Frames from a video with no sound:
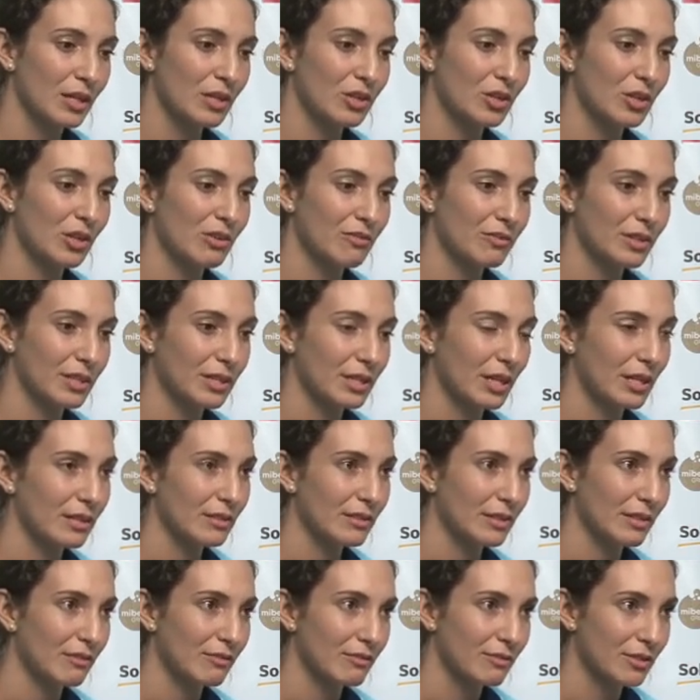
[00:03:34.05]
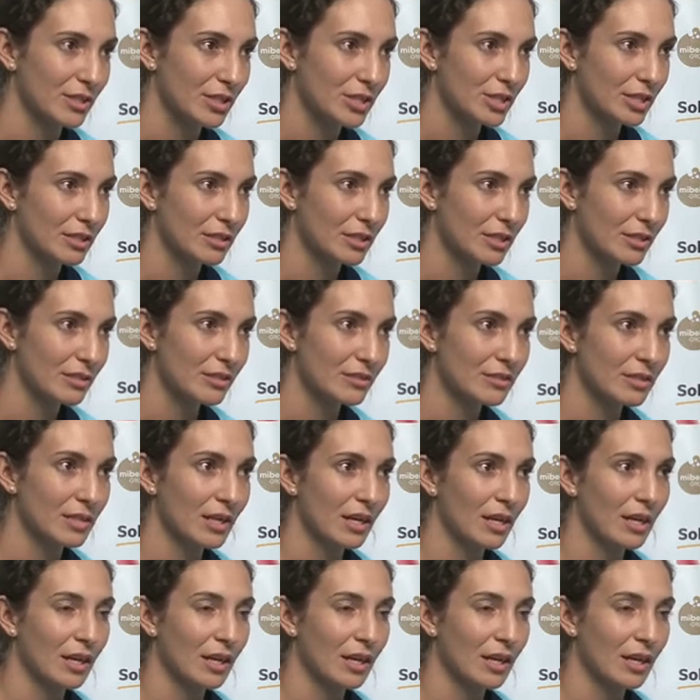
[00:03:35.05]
governance and fisheries,